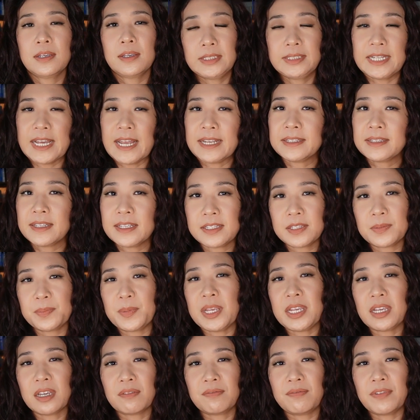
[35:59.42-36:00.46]
Daedalus
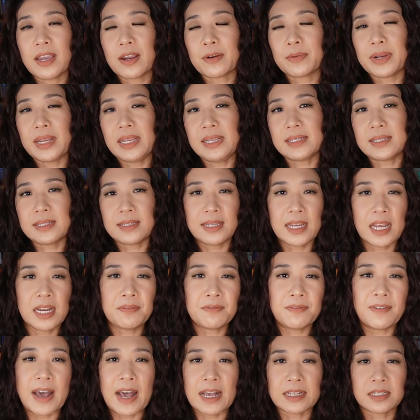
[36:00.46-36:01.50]
being a very
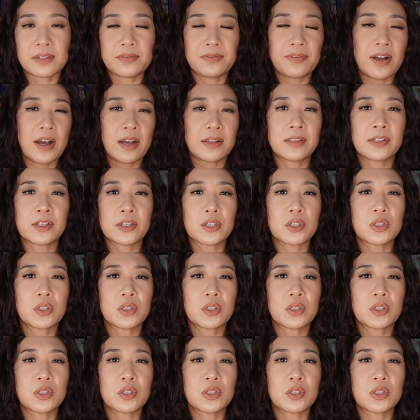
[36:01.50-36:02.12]
steadfast father